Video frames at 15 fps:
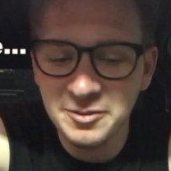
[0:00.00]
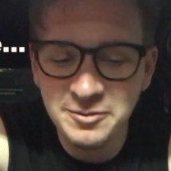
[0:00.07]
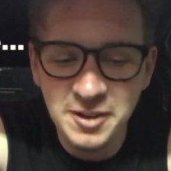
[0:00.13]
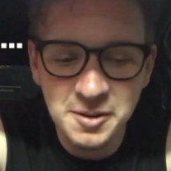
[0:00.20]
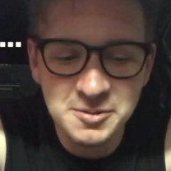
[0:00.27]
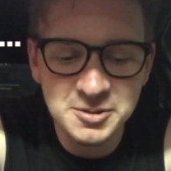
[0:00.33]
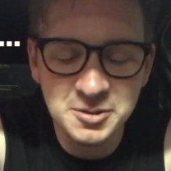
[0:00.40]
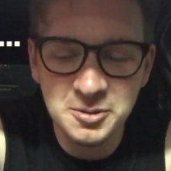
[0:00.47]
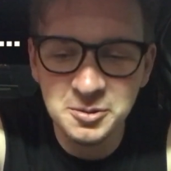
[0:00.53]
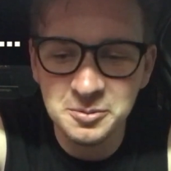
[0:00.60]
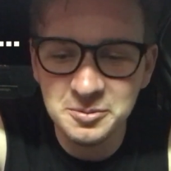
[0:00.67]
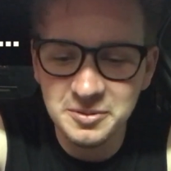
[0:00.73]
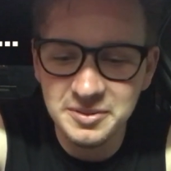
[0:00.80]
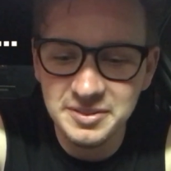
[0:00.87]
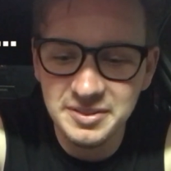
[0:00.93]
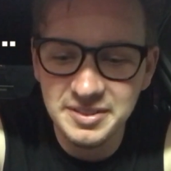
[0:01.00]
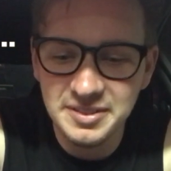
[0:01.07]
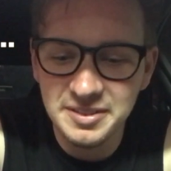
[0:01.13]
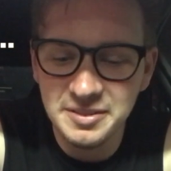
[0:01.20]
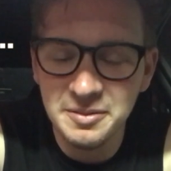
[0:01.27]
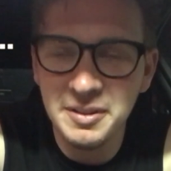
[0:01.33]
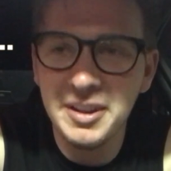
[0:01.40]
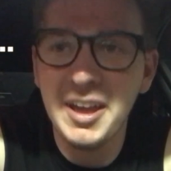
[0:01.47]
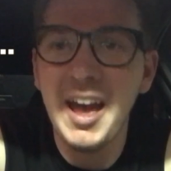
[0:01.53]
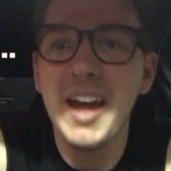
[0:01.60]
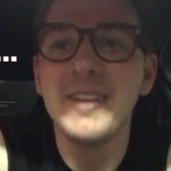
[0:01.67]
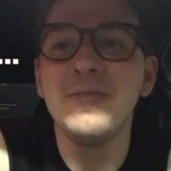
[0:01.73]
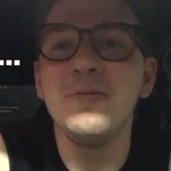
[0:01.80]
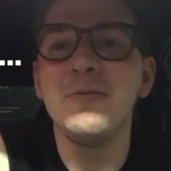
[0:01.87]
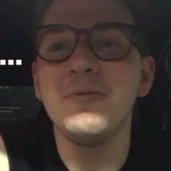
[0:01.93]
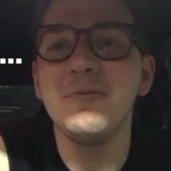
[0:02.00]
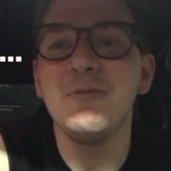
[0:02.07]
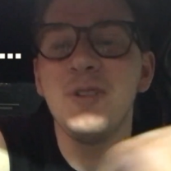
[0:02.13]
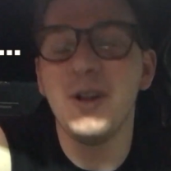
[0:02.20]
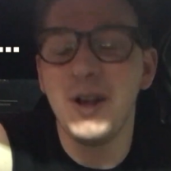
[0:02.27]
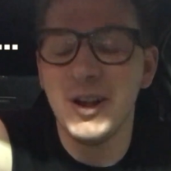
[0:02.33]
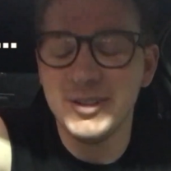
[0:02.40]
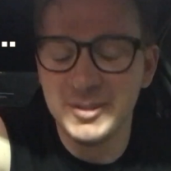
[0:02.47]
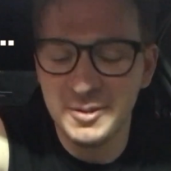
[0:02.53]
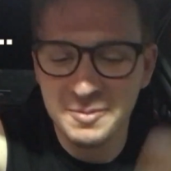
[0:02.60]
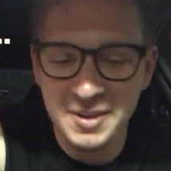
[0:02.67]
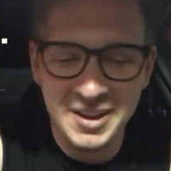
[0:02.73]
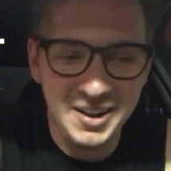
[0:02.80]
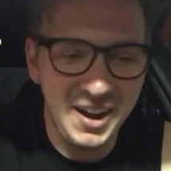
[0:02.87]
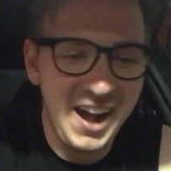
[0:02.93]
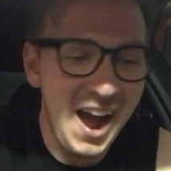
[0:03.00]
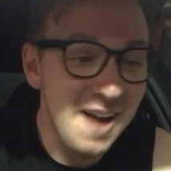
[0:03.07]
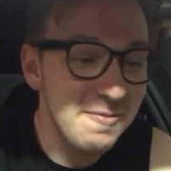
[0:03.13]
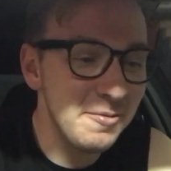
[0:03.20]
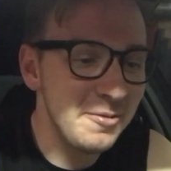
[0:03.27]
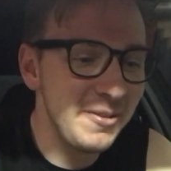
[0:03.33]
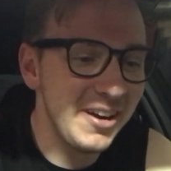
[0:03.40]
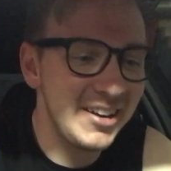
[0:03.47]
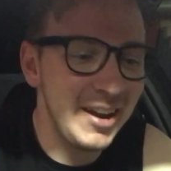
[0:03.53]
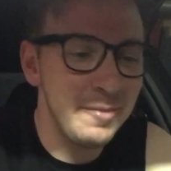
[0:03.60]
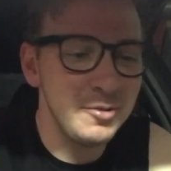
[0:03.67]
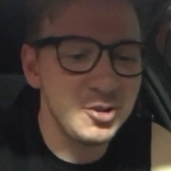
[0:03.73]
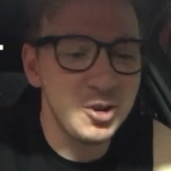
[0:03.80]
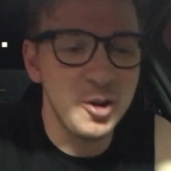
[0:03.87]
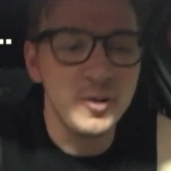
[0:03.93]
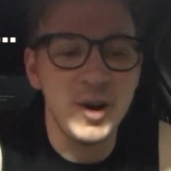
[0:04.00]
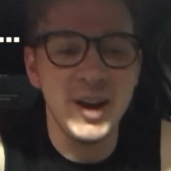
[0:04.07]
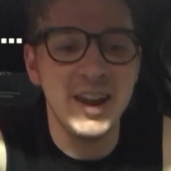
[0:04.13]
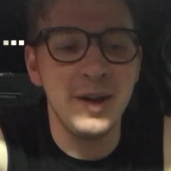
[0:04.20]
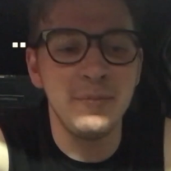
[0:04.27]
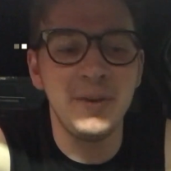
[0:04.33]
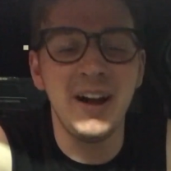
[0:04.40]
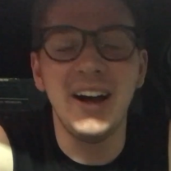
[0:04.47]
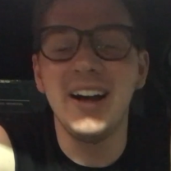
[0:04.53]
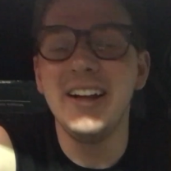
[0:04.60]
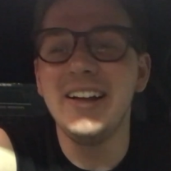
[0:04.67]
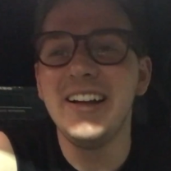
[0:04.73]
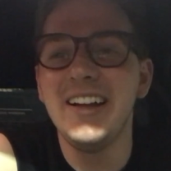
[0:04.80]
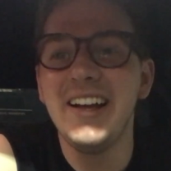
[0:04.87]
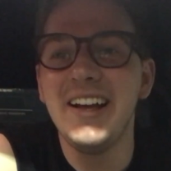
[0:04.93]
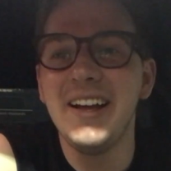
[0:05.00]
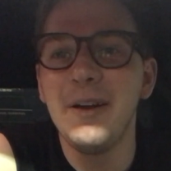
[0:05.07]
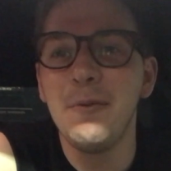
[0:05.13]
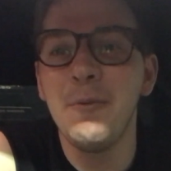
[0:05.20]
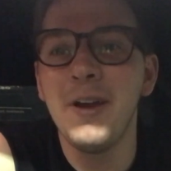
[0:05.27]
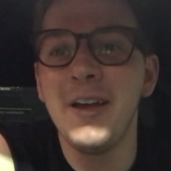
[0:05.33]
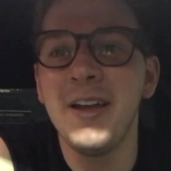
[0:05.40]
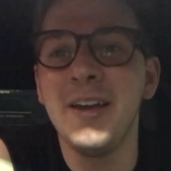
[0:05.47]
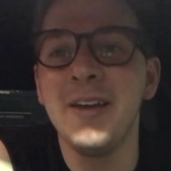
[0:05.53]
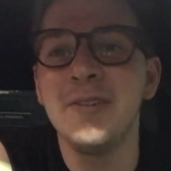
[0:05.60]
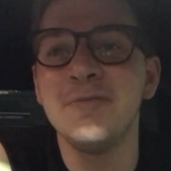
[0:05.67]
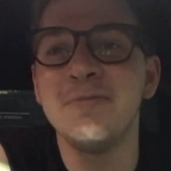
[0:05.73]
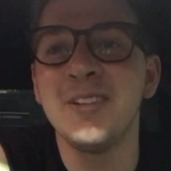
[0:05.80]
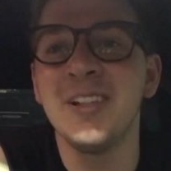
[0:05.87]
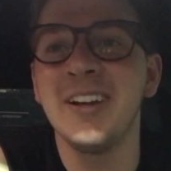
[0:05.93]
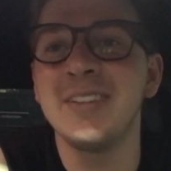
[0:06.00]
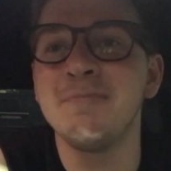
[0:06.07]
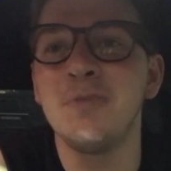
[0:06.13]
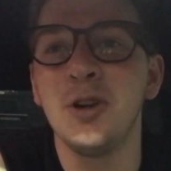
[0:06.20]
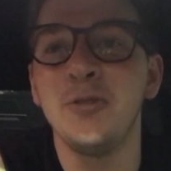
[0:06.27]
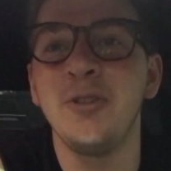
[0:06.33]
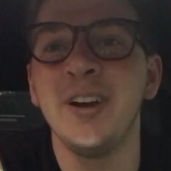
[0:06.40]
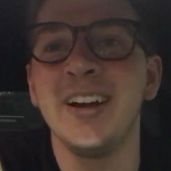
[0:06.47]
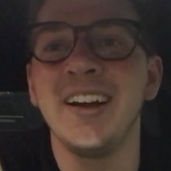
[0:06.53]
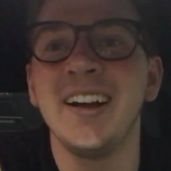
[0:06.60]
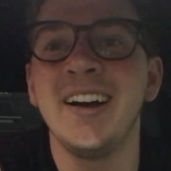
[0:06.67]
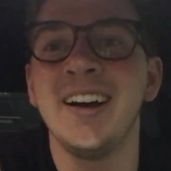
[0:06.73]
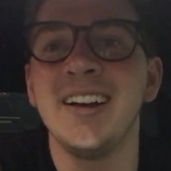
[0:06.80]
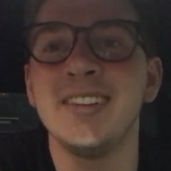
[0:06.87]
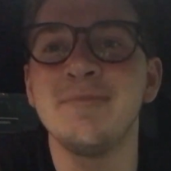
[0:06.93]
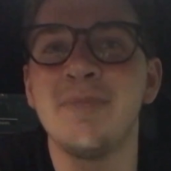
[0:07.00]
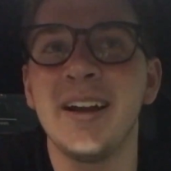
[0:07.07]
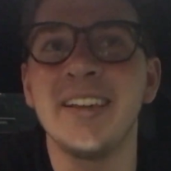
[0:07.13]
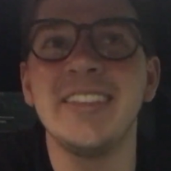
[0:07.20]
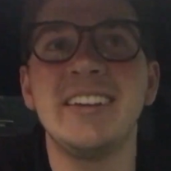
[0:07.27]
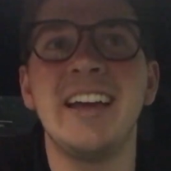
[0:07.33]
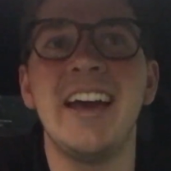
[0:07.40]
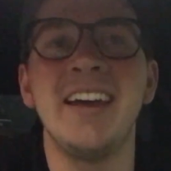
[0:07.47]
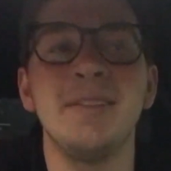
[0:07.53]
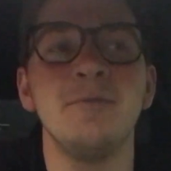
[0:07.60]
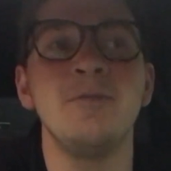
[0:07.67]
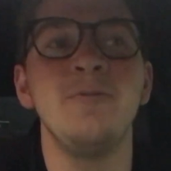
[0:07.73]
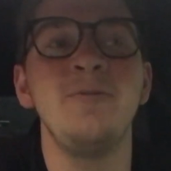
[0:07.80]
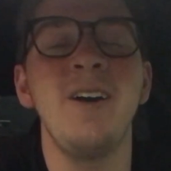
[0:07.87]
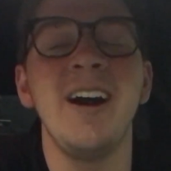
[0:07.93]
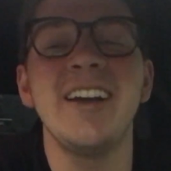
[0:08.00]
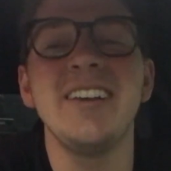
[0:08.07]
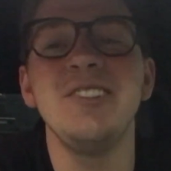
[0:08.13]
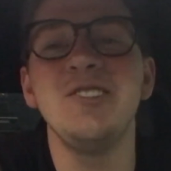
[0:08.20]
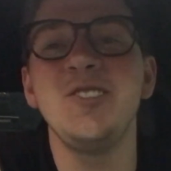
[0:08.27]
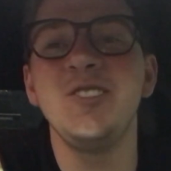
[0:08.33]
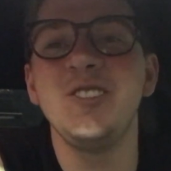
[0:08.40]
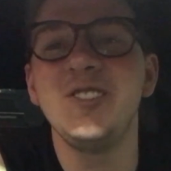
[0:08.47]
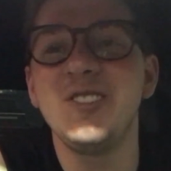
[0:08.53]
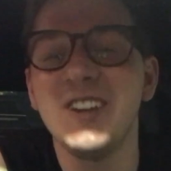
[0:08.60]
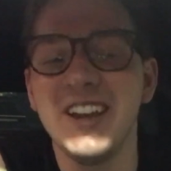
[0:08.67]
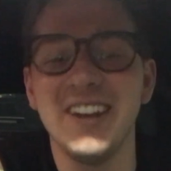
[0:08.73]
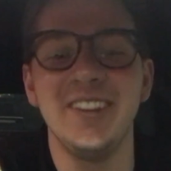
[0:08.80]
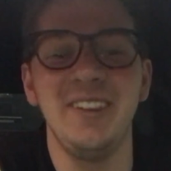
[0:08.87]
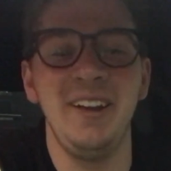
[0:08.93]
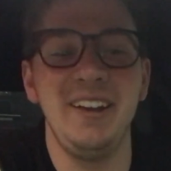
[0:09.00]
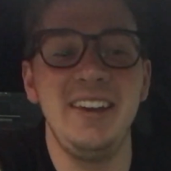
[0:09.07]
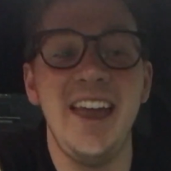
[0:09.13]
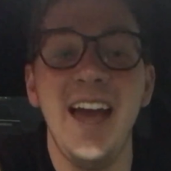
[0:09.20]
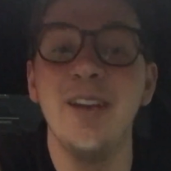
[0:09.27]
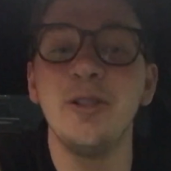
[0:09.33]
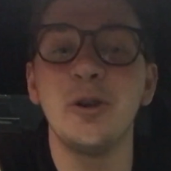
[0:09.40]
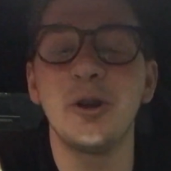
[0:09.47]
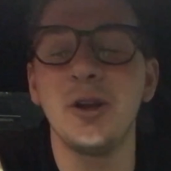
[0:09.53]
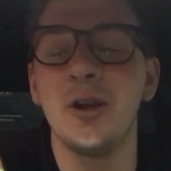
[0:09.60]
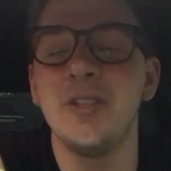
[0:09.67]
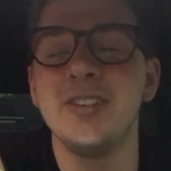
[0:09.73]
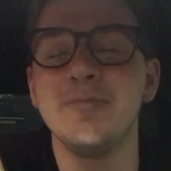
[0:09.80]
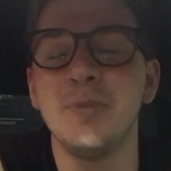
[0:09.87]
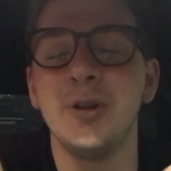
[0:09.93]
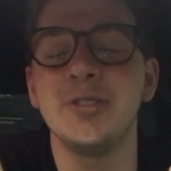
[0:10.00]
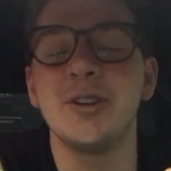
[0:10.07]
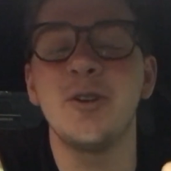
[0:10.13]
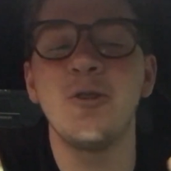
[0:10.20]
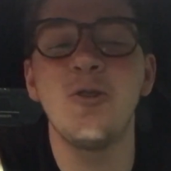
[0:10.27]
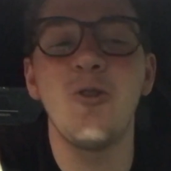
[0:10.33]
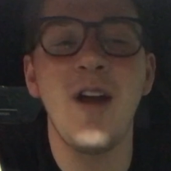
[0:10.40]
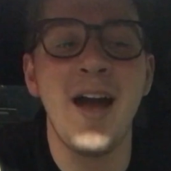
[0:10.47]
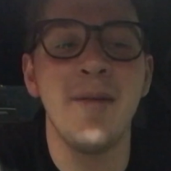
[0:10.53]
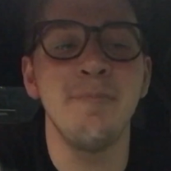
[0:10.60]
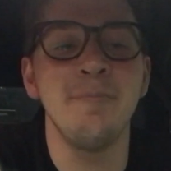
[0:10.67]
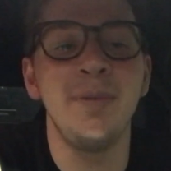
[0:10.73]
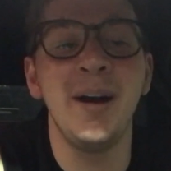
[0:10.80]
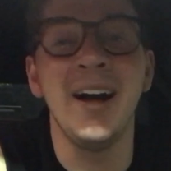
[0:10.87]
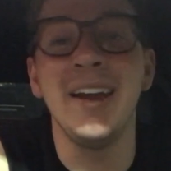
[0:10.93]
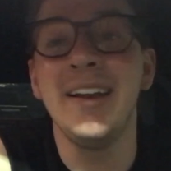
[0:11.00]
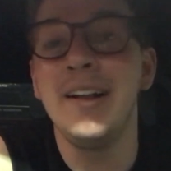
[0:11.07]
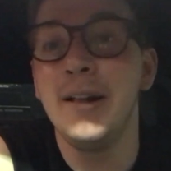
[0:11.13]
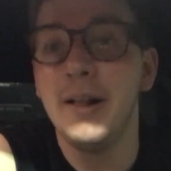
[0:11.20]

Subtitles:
fuck was it called? Where you guys know what I mean. I can't remember the fucking name of the show right now, but where it would be like modifying cars back in the day, and it was fucking shit. Like now you're looking to go, these mods are crap, but